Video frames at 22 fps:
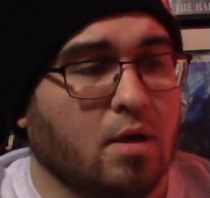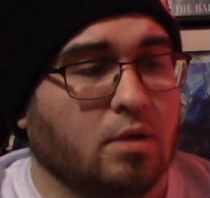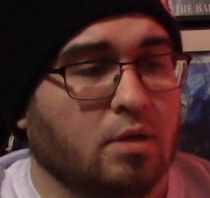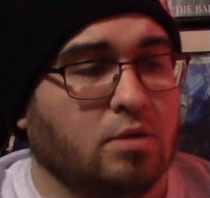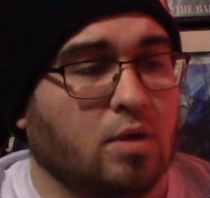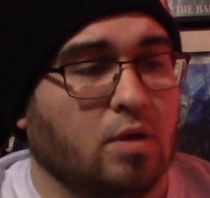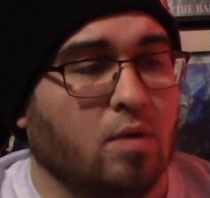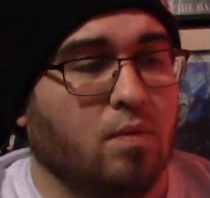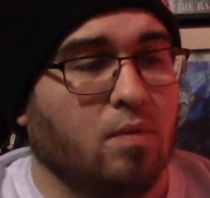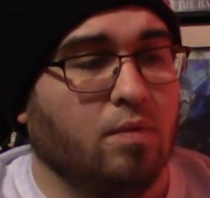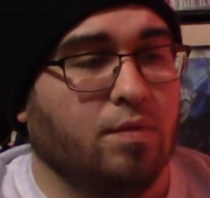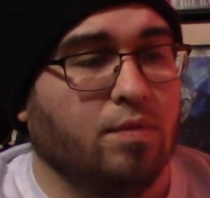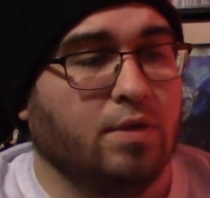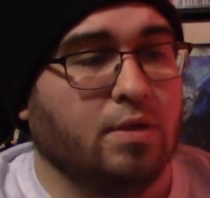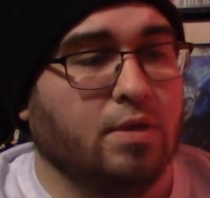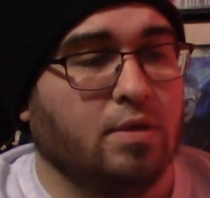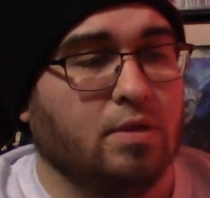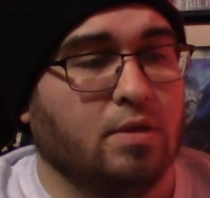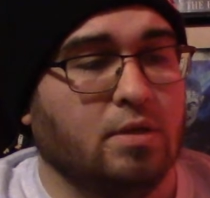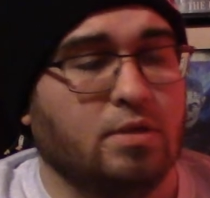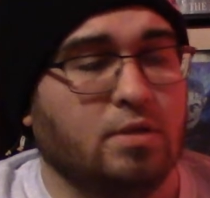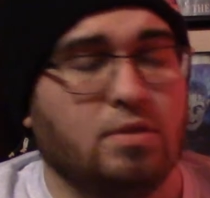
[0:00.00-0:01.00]
So
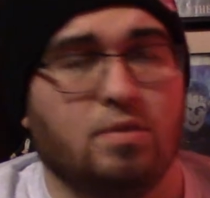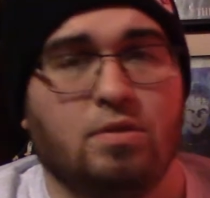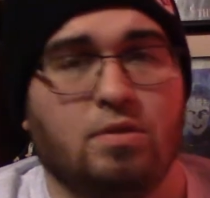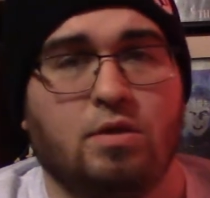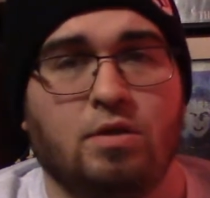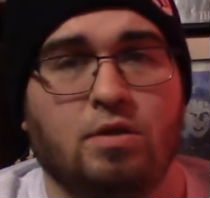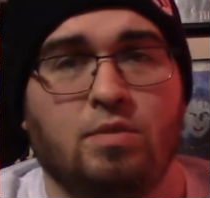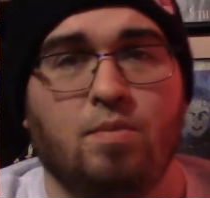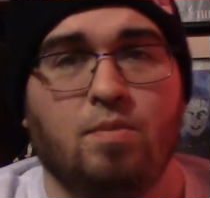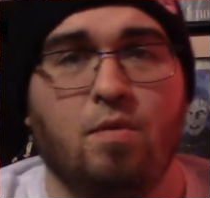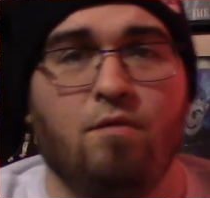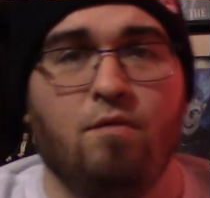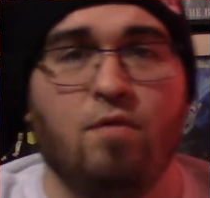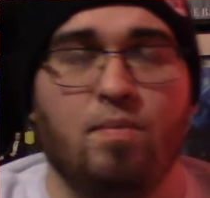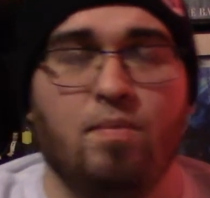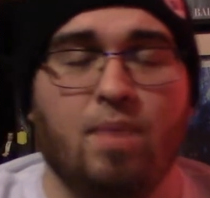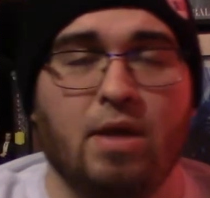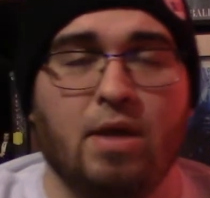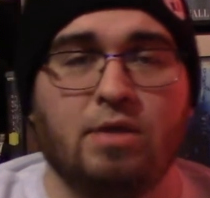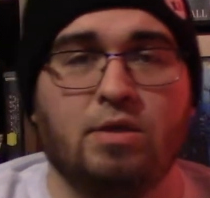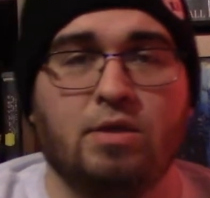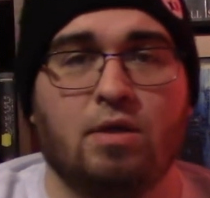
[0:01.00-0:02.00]
this movie
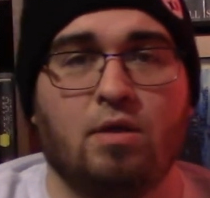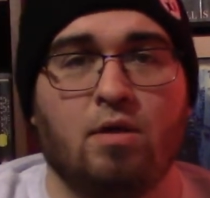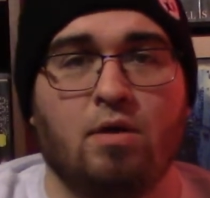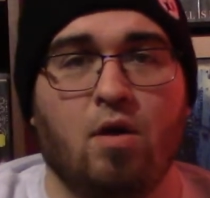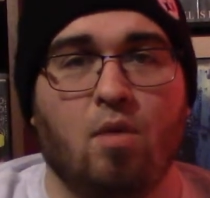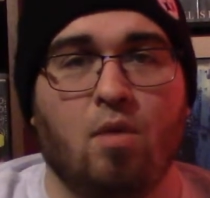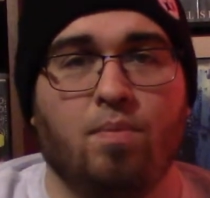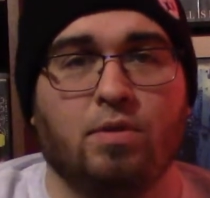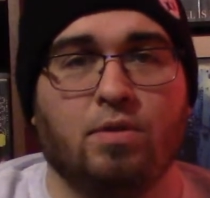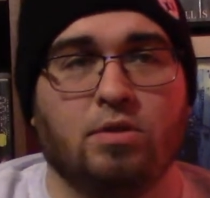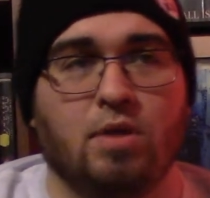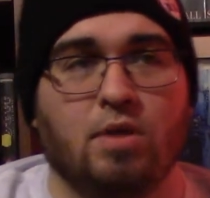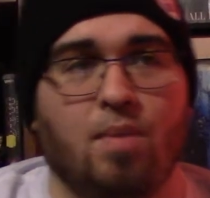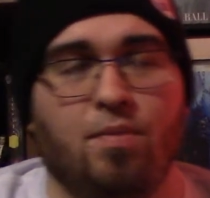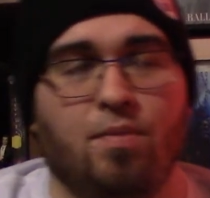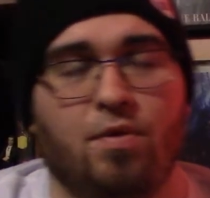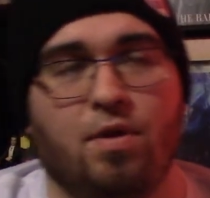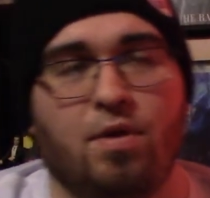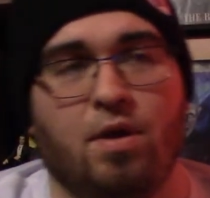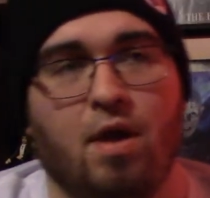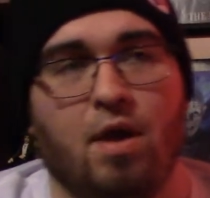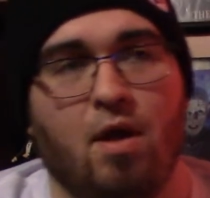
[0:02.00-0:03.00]
basically opens up
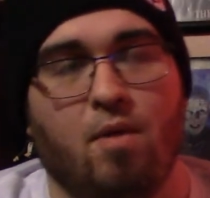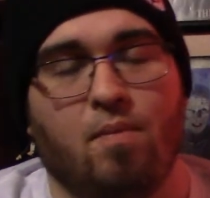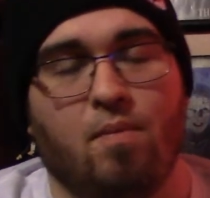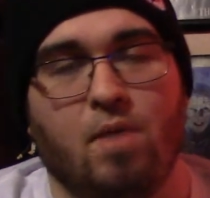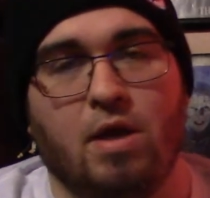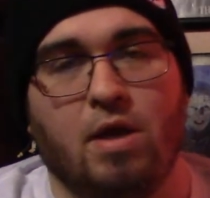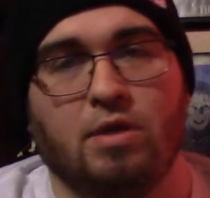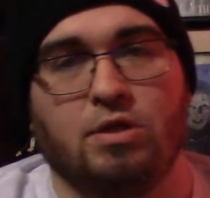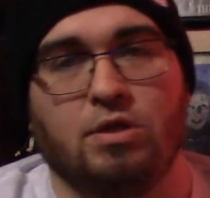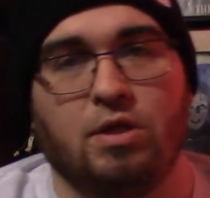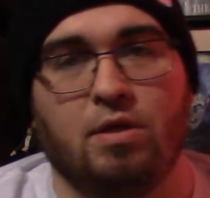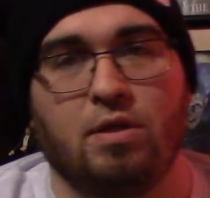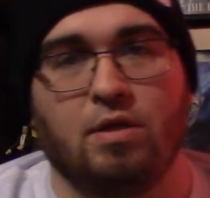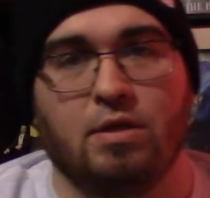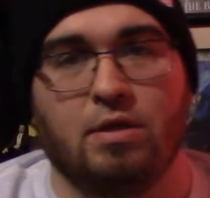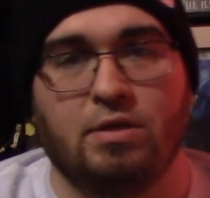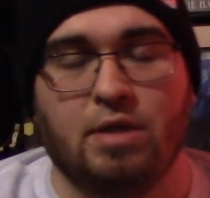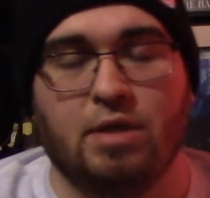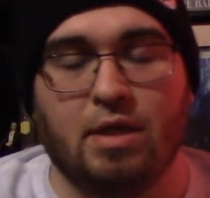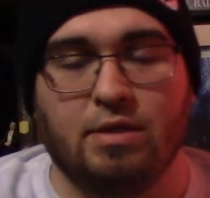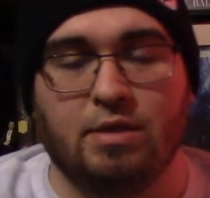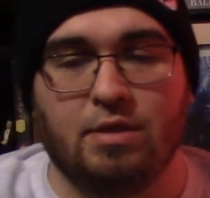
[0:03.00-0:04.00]
with a narration that
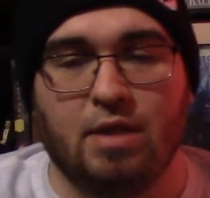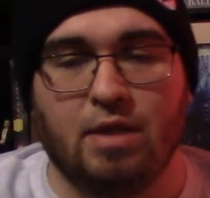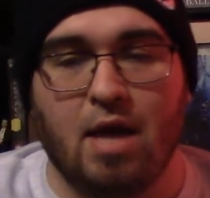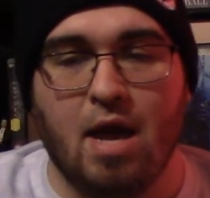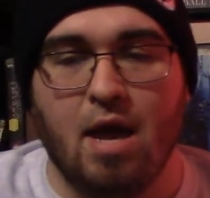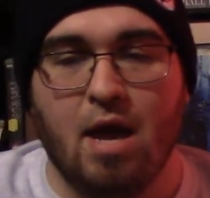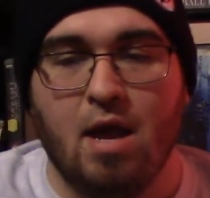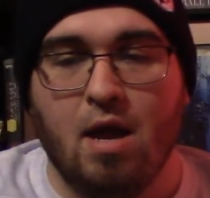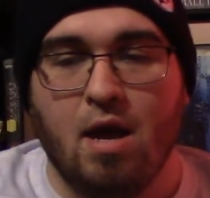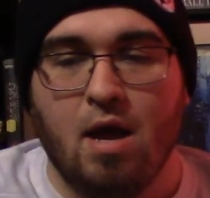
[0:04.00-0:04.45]
says that